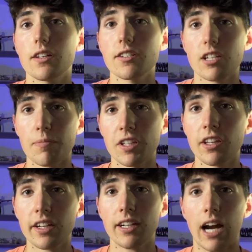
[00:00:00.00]
Something that
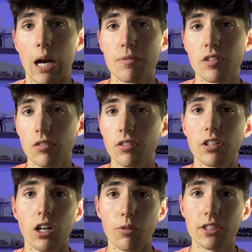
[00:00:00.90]
you're absolutely
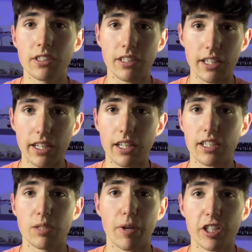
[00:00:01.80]
going to need,
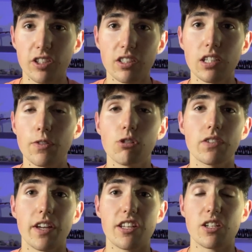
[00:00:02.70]
especially if you have
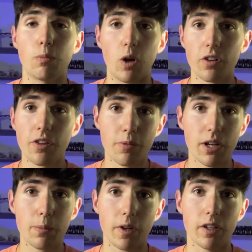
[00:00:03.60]
a smaller 3D
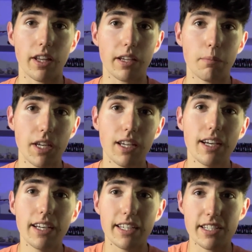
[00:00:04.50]
printer like me,
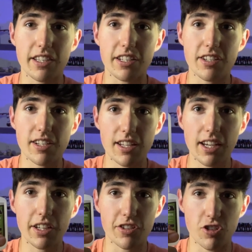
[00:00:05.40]
is this
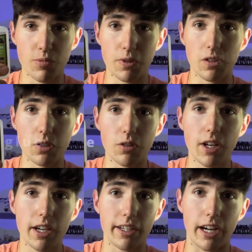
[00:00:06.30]
CA super glue.
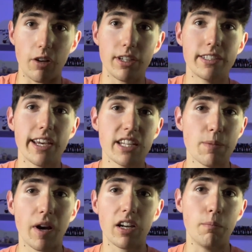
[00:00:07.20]
Now, it takes
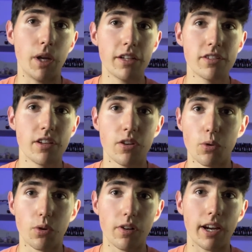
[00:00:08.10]
about a minute to
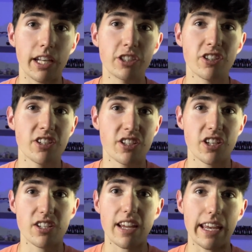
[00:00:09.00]
cure, and it just
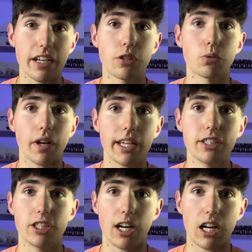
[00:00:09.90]
does a great
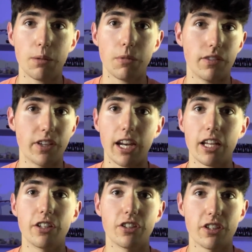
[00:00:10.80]
job of
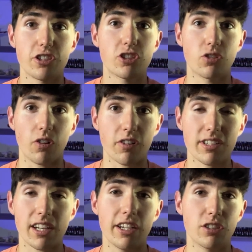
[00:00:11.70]
getting the strongest
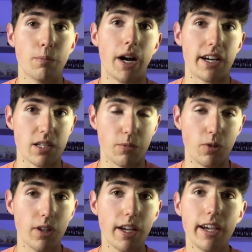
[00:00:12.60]
adhesion possible.
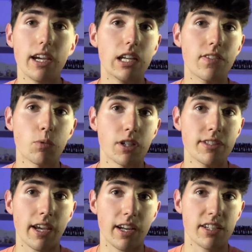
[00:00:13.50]
And if you want to
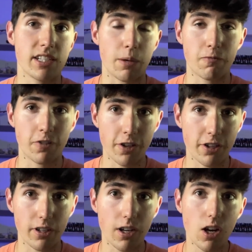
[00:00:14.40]
take it a step
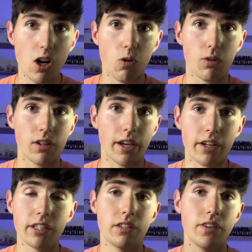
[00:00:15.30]
further, later
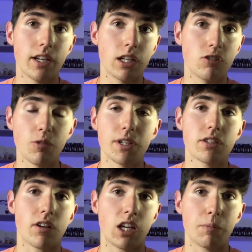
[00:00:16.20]
in the video we'll be
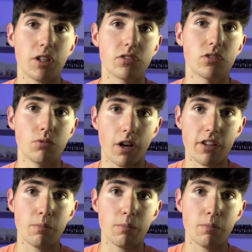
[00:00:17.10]
talking about 2 other